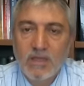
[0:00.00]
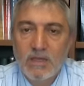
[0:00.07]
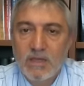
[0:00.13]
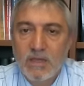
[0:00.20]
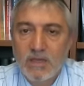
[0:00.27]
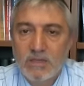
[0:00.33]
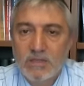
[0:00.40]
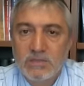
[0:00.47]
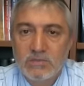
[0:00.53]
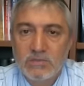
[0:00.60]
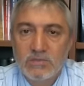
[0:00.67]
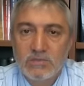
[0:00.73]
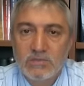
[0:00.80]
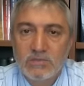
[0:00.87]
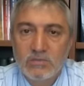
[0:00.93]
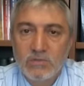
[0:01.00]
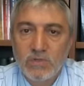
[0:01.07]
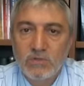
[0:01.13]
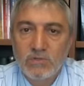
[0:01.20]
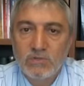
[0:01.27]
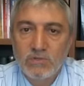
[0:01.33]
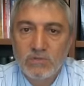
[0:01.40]
Leah is
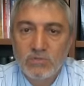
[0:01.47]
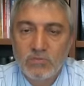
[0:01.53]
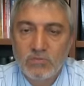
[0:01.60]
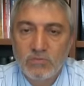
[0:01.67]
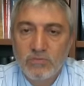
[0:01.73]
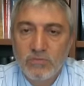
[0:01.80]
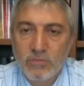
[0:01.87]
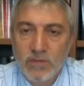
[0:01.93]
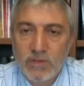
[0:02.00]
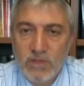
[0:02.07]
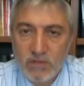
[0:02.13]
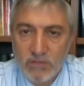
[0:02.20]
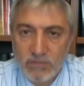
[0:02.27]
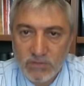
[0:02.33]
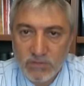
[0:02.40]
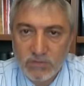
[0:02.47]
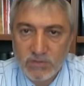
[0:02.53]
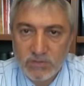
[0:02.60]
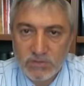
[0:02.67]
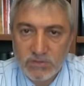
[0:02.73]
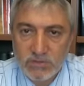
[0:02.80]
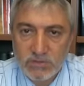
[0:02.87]
one of the two feminine
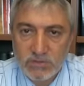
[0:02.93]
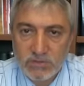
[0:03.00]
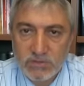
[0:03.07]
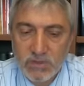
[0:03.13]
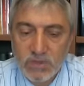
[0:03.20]
configurations,